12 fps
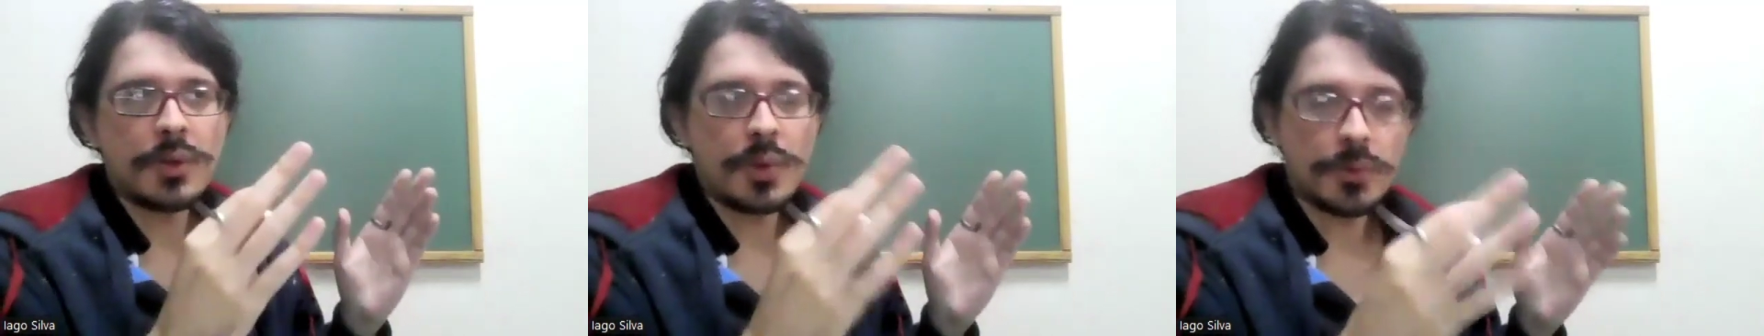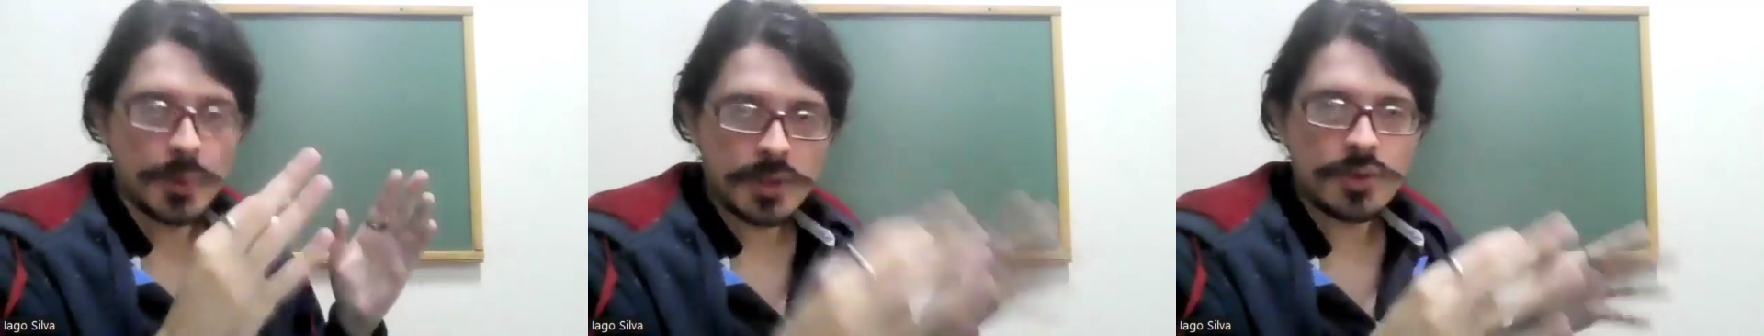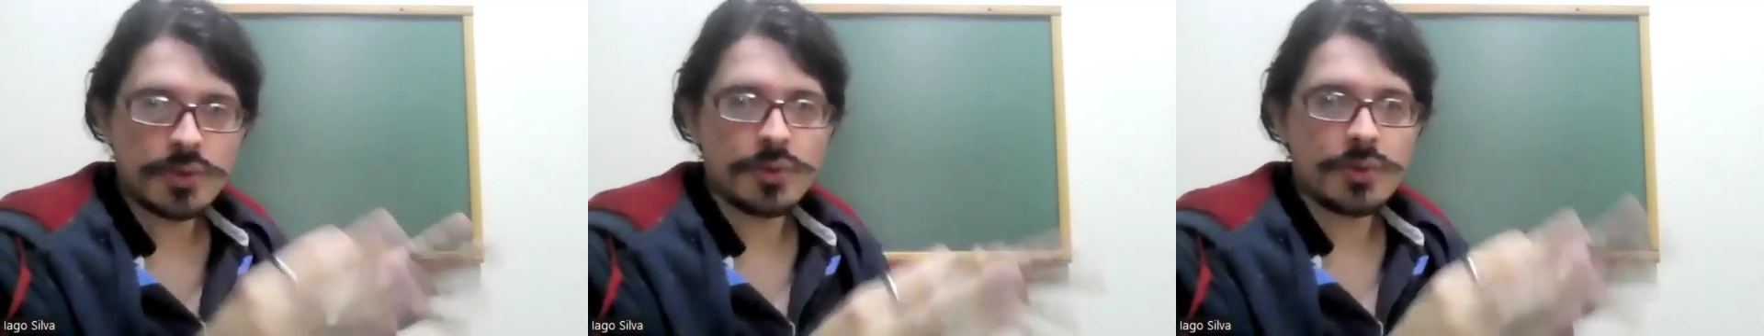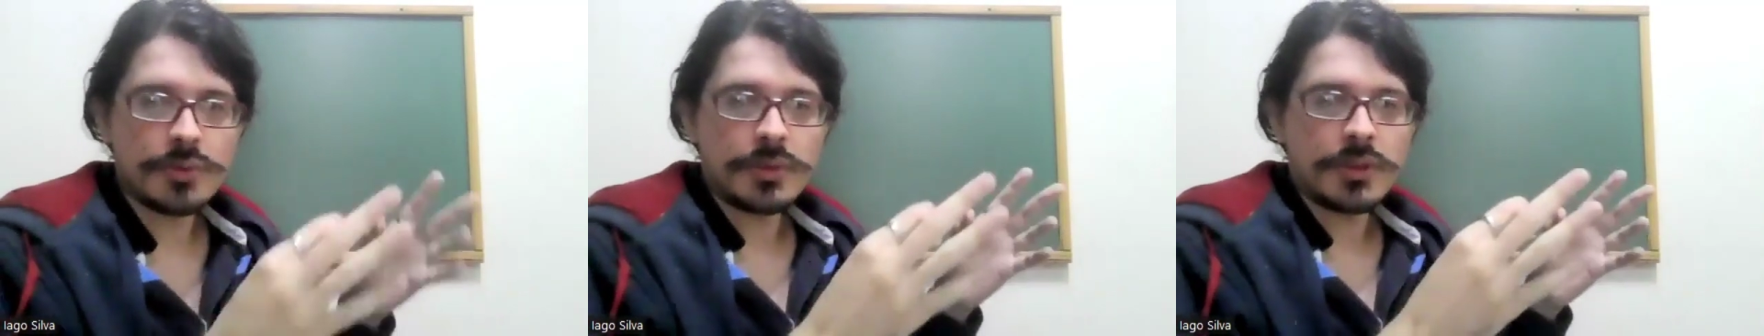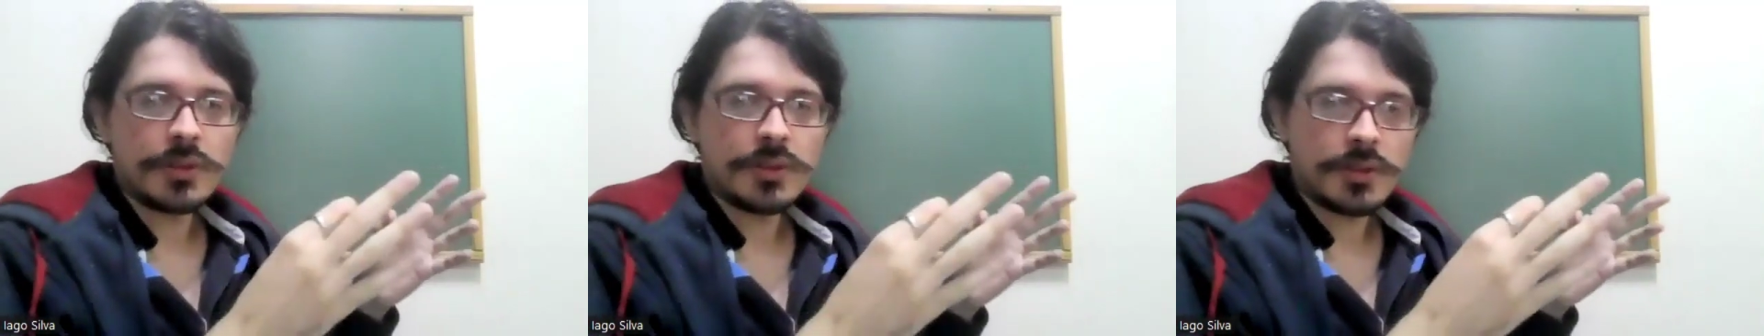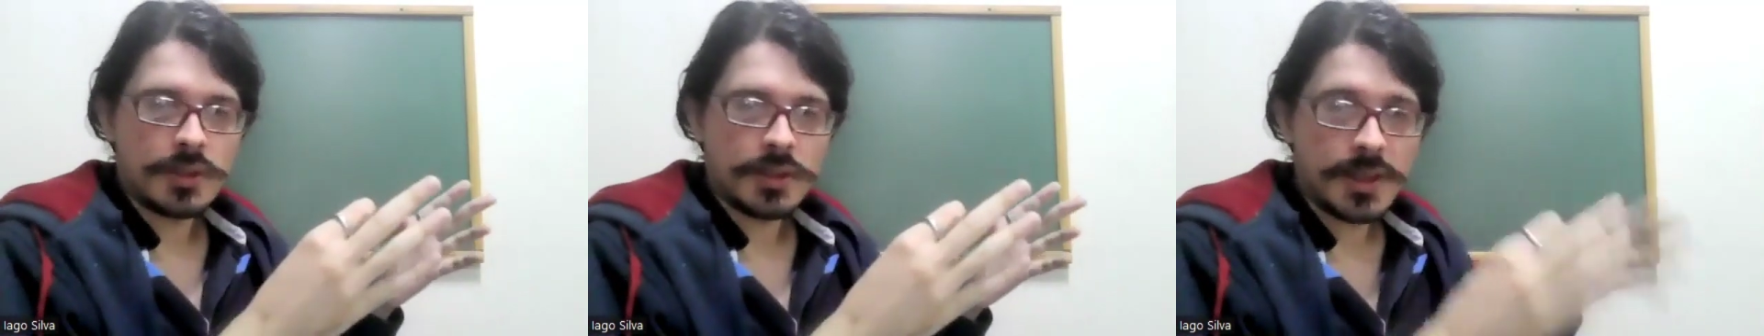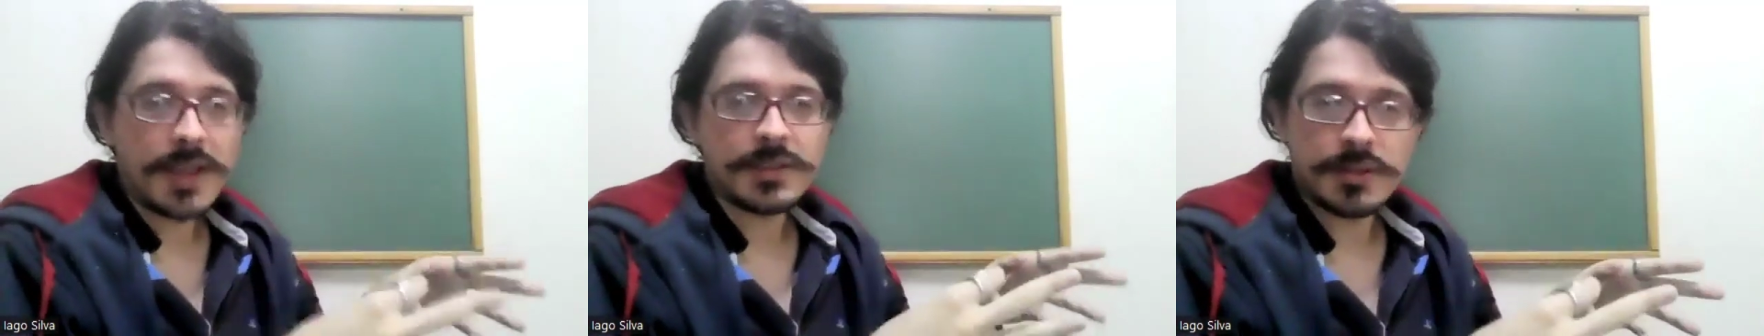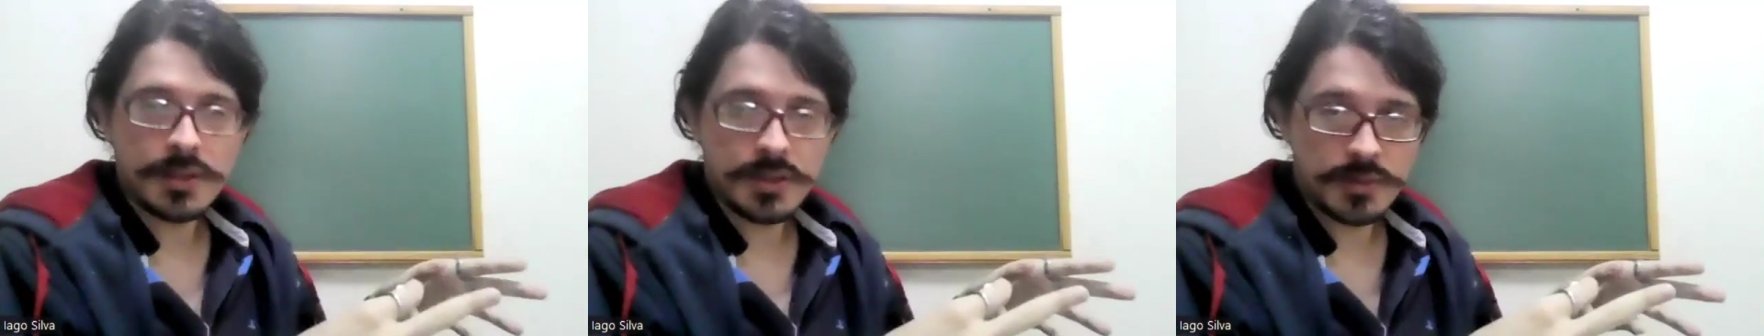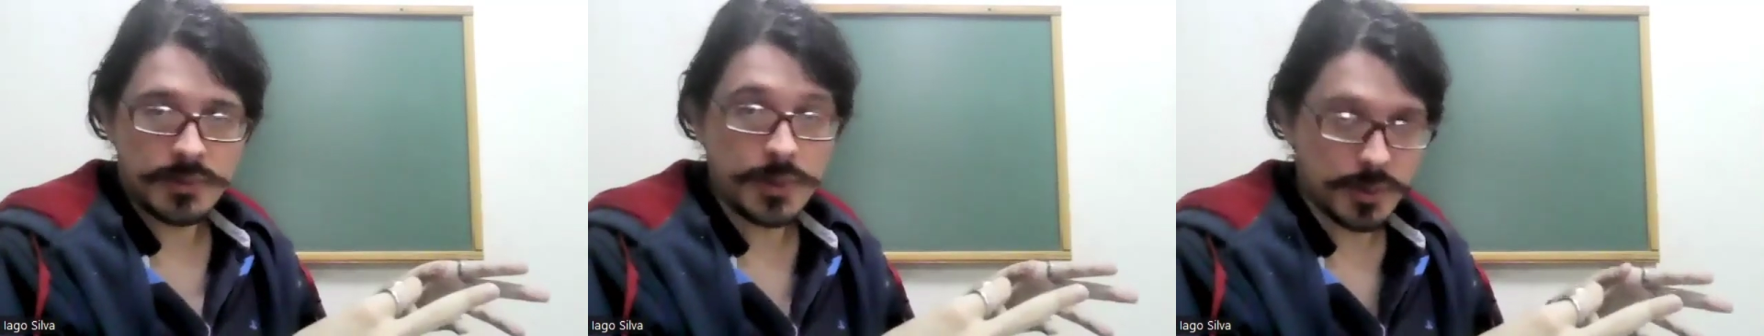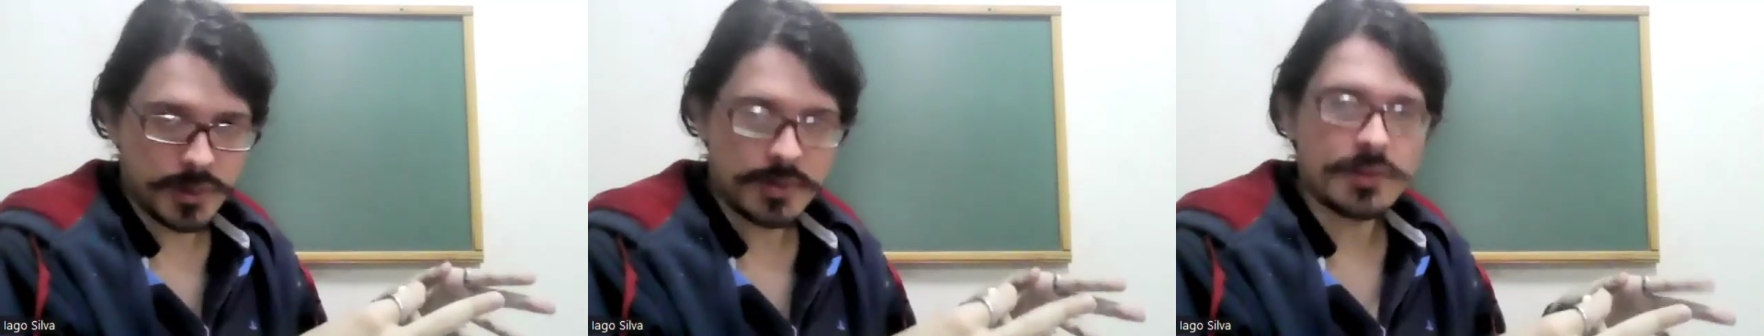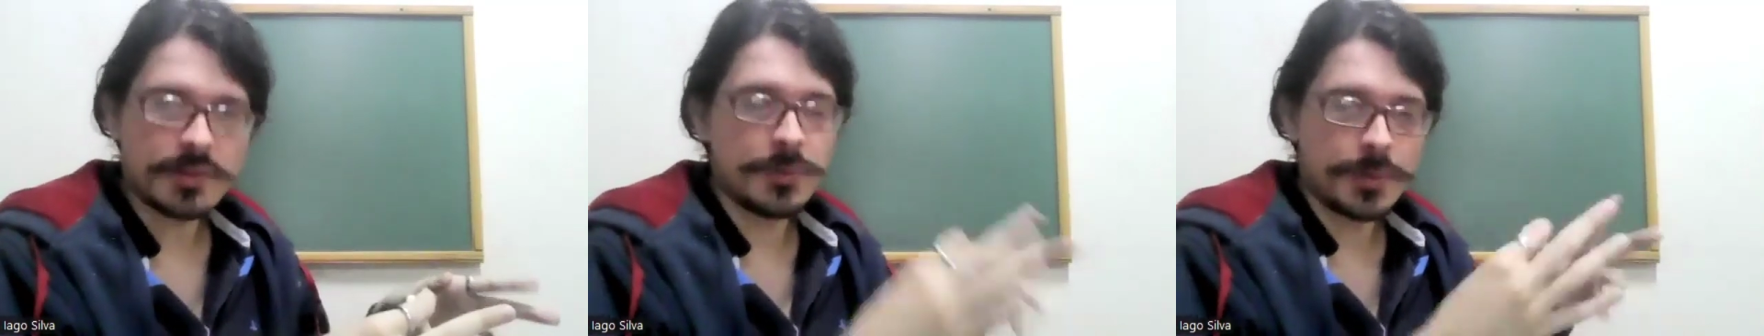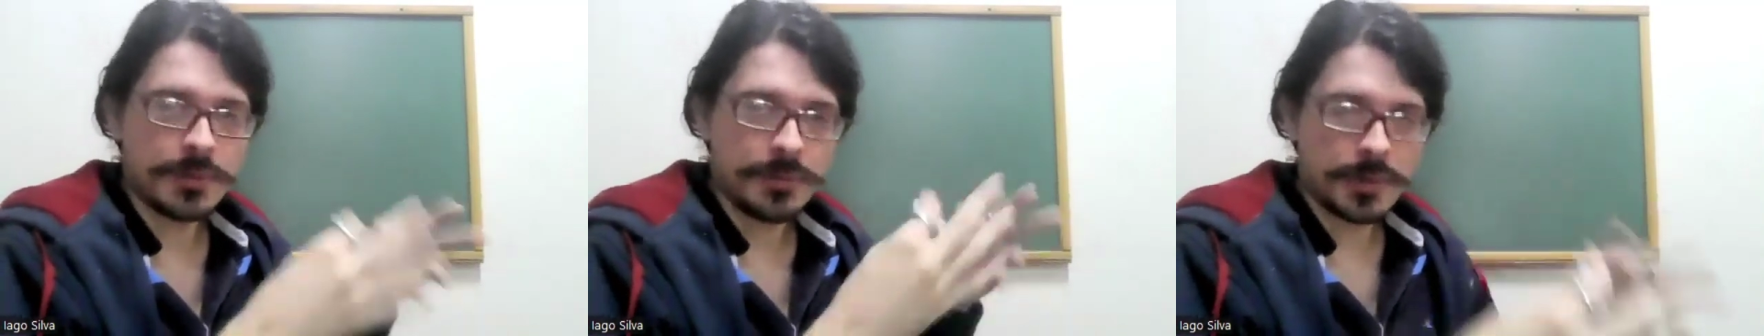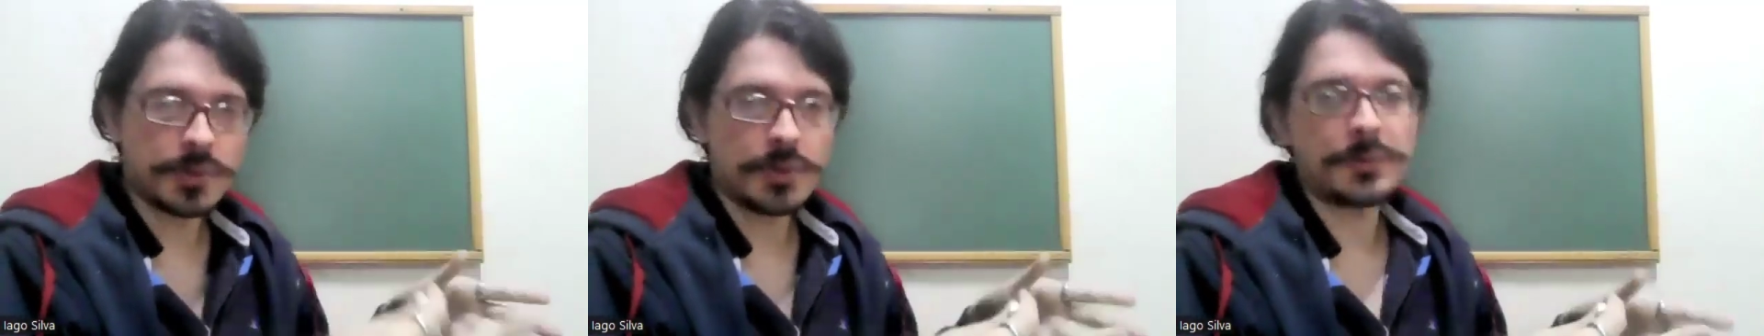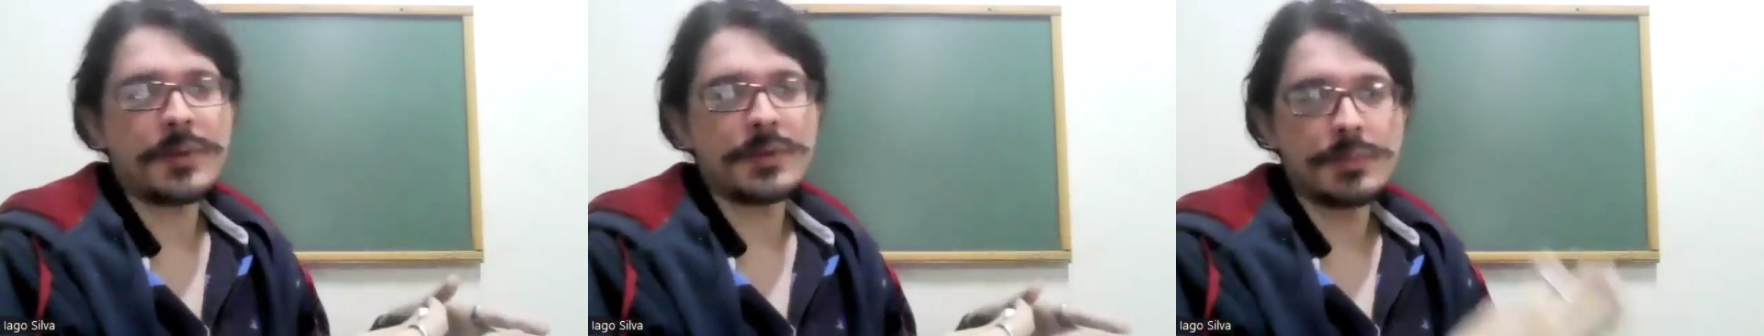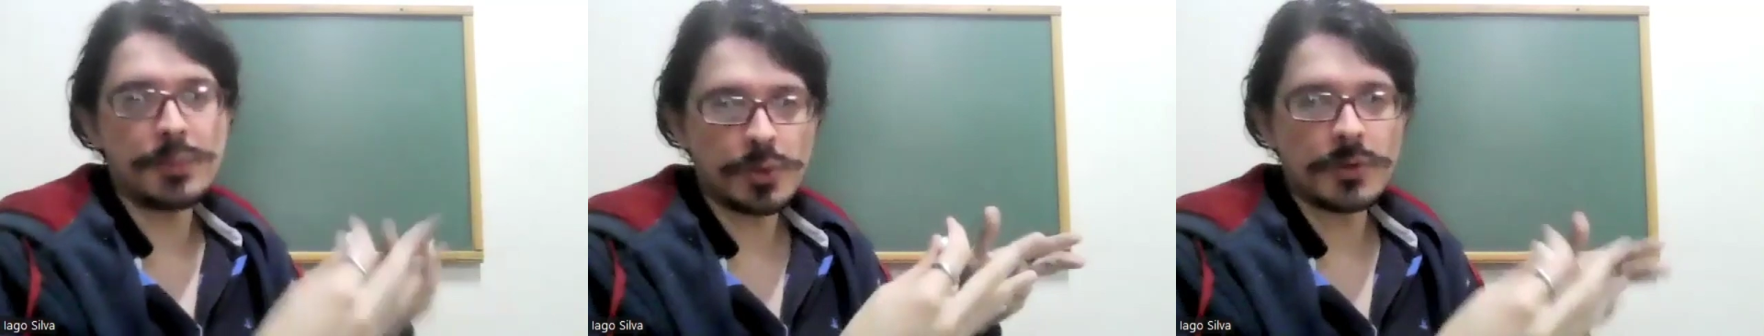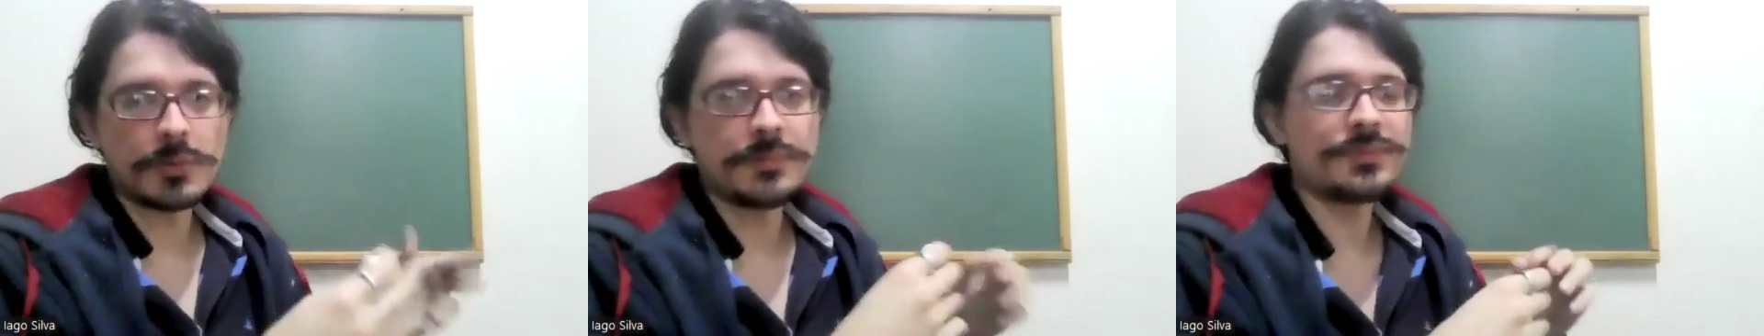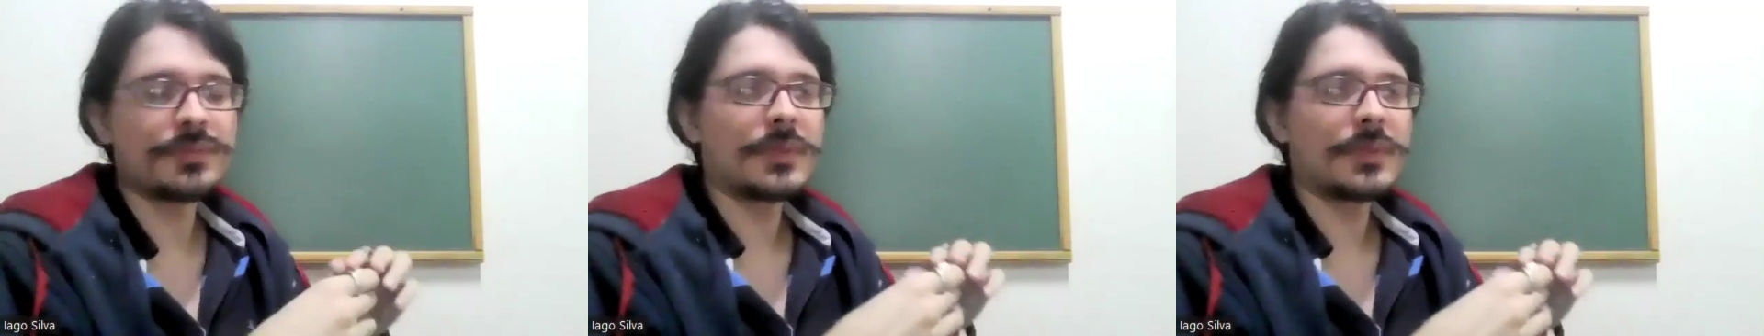with which to cast different theories of gravity plural.